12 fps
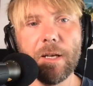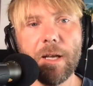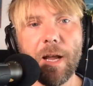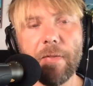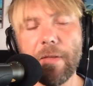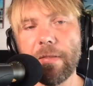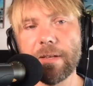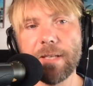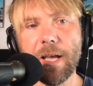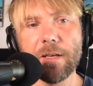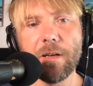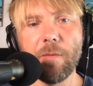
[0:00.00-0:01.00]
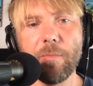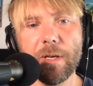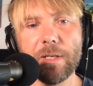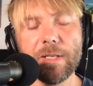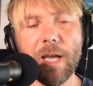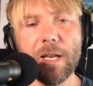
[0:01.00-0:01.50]
And then the tech
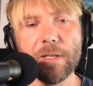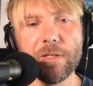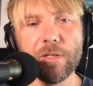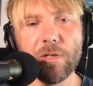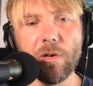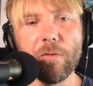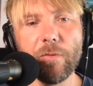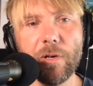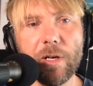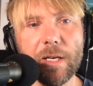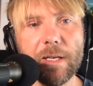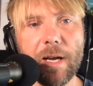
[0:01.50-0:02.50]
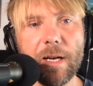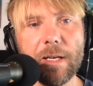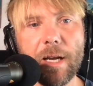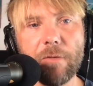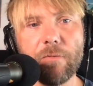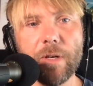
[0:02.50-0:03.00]
companies kind of took over and they kind of
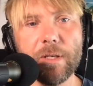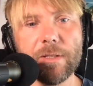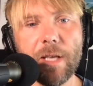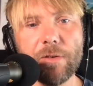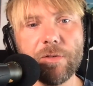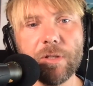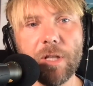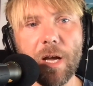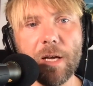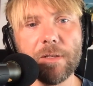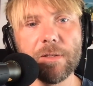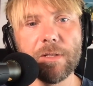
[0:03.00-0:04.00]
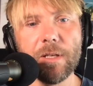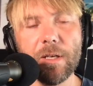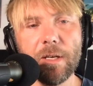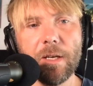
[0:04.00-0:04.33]
got re-centralized.